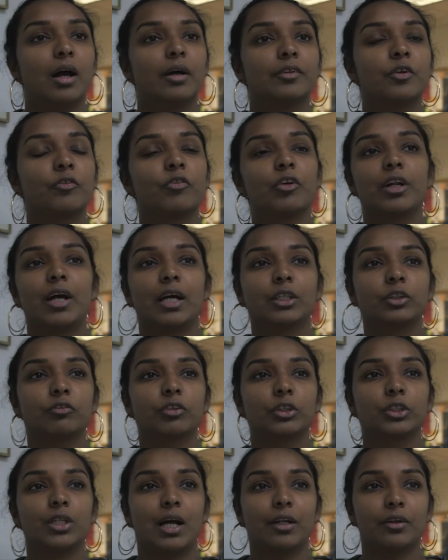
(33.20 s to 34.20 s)
Deferred Action
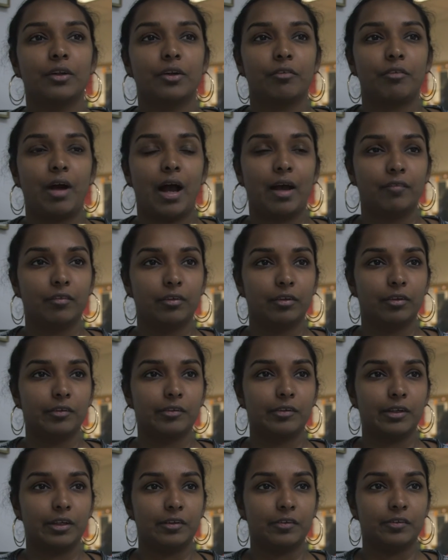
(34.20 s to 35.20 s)
for Childhood
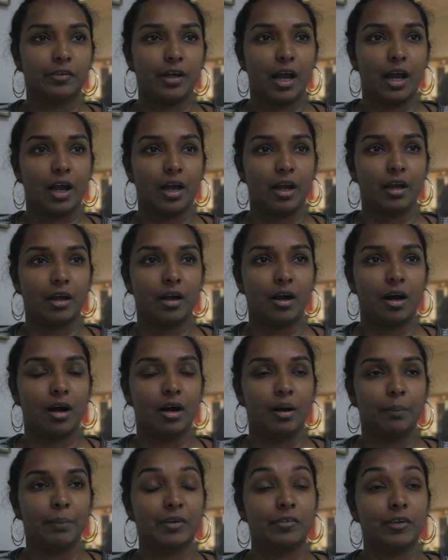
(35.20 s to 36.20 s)
Arrivals is a
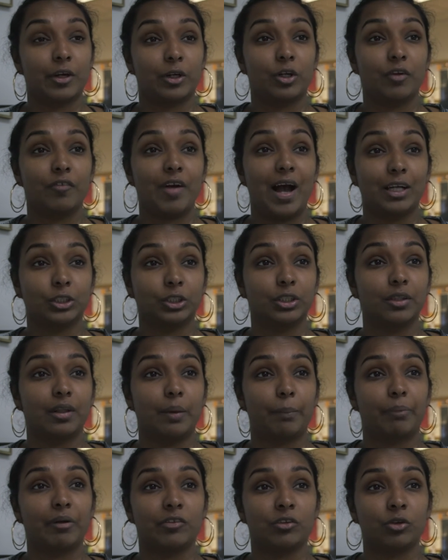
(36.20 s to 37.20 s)
executive action
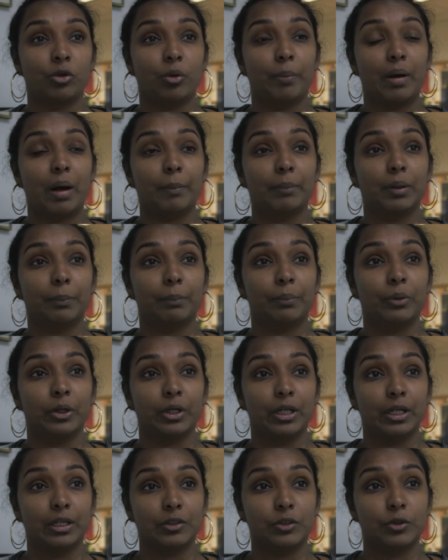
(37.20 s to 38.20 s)
that President Obama
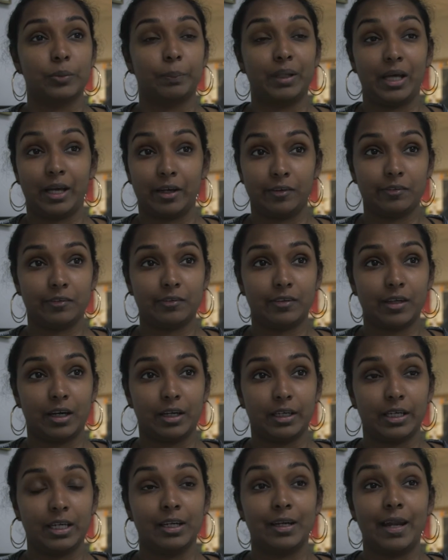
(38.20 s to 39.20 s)
put into place.
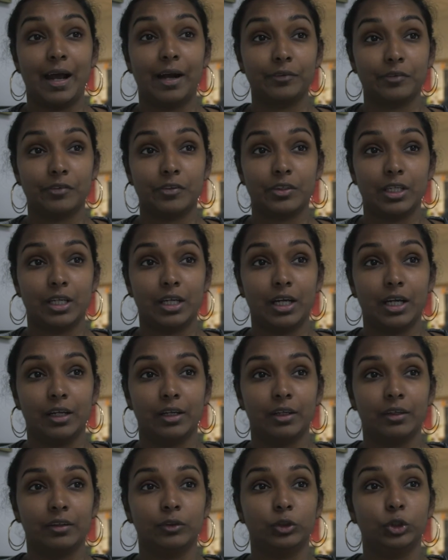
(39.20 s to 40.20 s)
He announced it
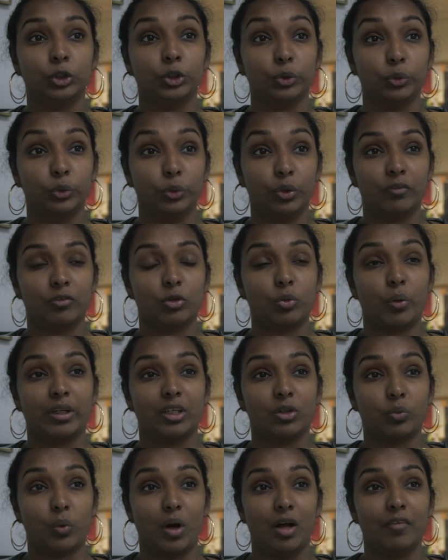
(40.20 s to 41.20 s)
in June of
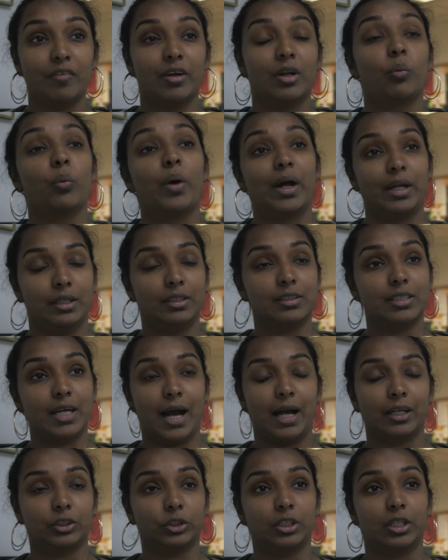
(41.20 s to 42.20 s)
2012 and it went into
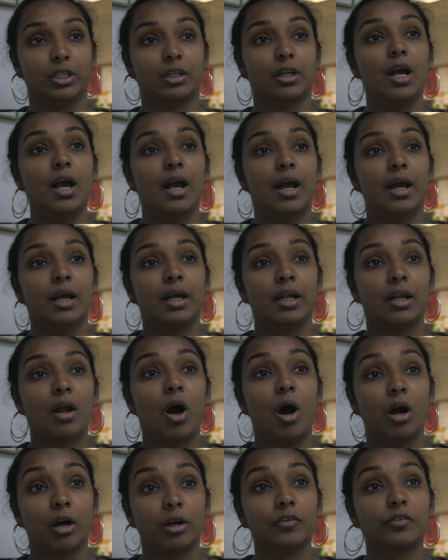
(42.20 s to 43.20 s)
action in
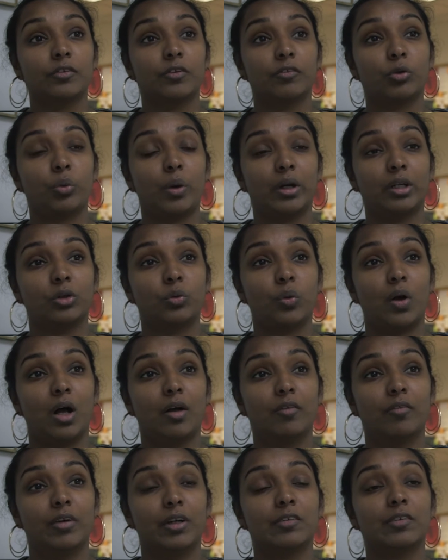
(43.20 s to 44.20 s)
August of
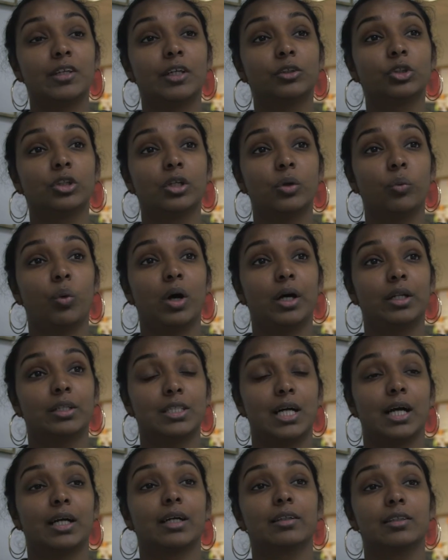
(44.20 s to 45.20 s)
2012. And essentially what
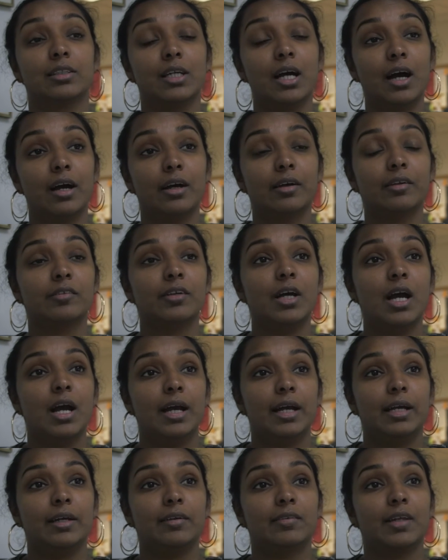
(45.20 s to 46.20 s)
DACA does
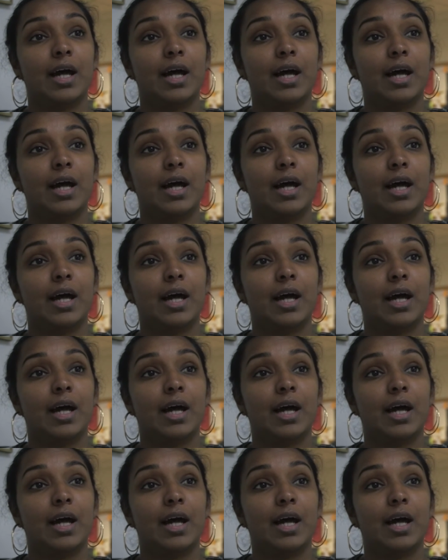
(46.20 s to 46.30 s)
is